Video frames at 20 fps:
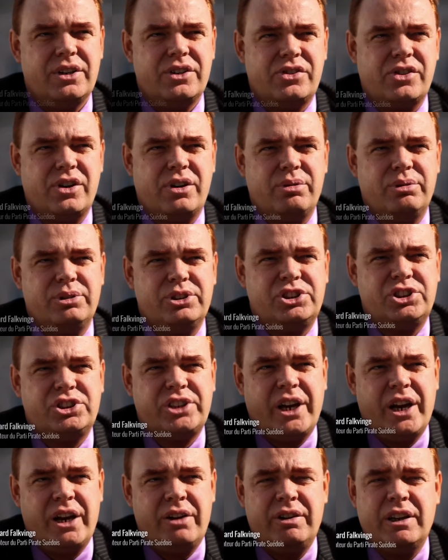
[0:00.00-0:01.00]
So
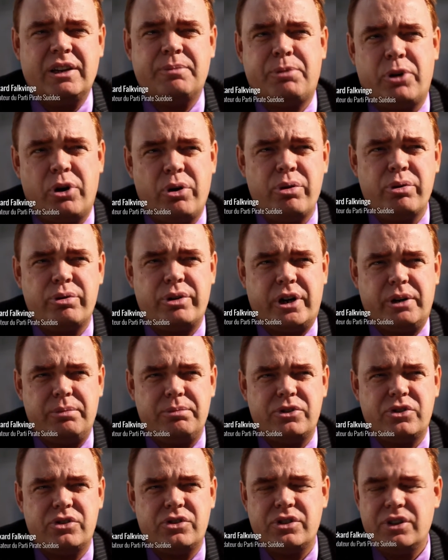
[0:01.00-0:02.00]
sharing
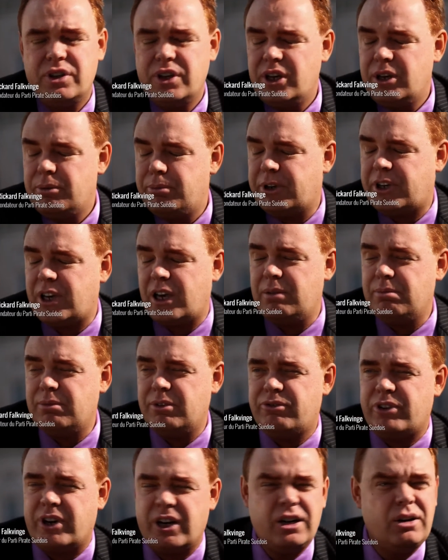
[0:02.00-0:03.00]
programs became
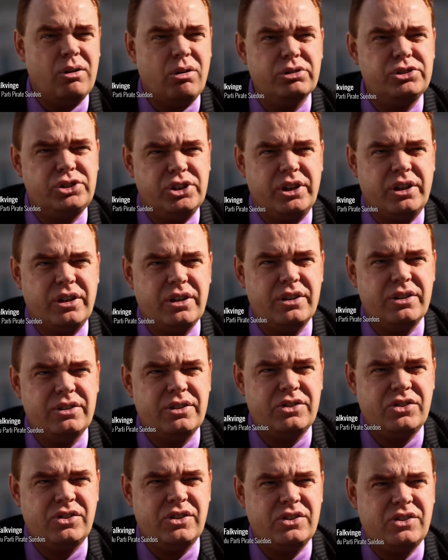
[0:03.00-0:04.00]
very logic
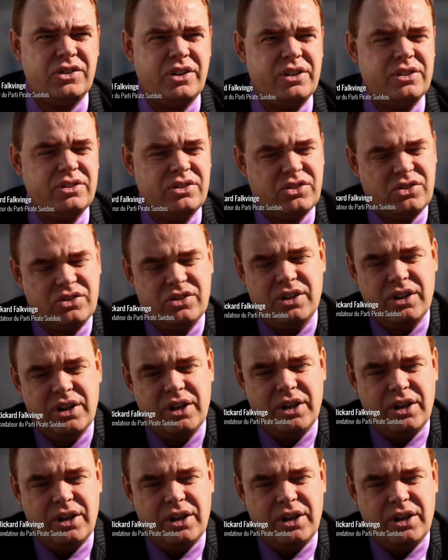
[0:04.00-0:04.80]
since